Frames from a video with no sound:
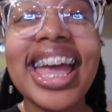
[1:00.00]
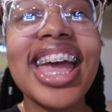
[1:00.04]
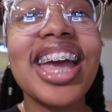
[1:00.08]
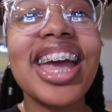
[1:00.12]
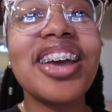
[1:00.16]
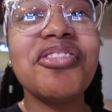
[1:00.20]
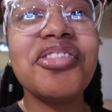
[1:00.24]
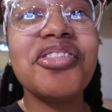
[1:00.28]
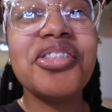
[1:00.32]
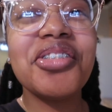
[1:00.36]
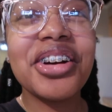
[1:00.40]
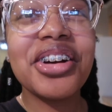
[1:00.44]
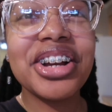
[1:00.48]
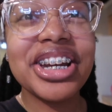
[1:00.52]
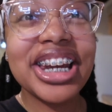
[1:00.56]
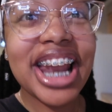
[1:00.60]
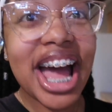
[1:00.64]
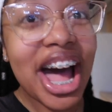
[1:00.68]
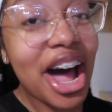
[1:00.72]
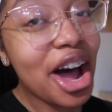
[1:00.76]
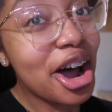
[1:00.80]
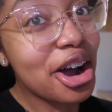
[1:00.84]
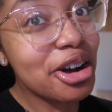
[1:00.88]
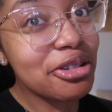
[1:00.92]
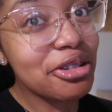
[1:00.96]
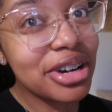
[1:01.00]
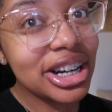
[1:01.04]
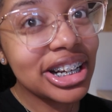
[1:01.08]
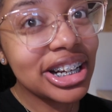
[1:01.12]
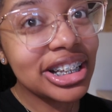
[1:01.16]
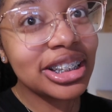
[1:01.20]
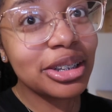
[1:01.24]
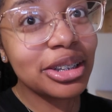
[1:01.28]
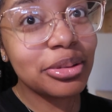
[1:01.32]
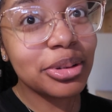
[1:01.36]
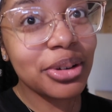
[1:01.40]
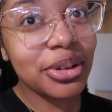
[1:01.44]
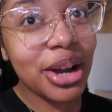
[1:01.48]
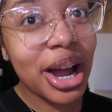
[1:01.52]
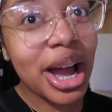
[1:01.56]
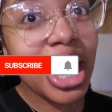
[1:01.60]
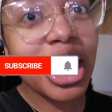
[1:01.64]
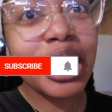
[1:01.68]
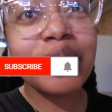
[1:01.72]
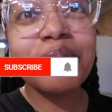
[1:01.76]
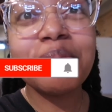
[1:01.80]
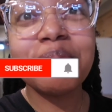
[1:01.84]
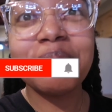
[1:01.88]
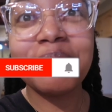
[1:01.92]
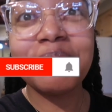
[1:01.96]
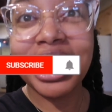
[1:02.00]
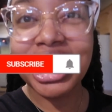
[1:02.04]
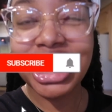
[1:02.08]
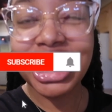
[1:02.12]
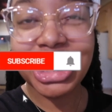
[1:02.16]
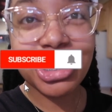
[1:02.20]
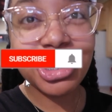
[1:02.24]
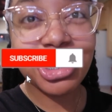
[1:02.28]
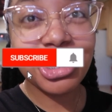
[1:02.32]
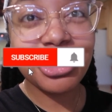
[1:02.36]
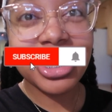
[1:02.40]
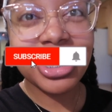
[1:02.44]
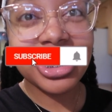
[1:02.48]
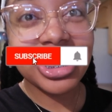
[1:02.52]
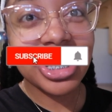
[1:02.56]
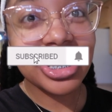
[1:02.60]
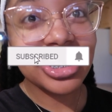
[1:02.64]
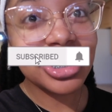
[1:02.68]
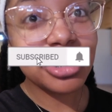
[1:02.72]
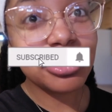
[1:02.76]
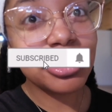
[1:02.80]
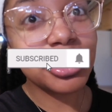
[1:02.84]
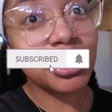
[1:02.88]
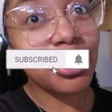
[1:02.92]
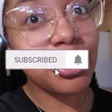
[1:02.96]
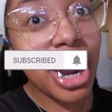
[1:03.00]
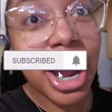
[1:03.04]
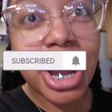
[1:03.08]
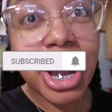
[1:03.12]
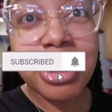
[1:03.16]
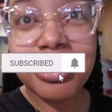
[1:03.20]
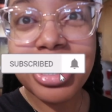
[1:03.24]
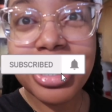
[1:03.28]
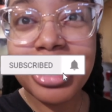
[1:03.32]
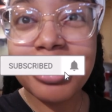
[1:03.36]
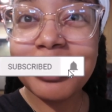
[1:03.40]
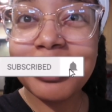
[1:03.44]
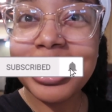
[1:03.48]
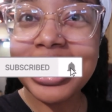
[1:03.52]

If you are not already subscribed, make sure you hit that subscribe button,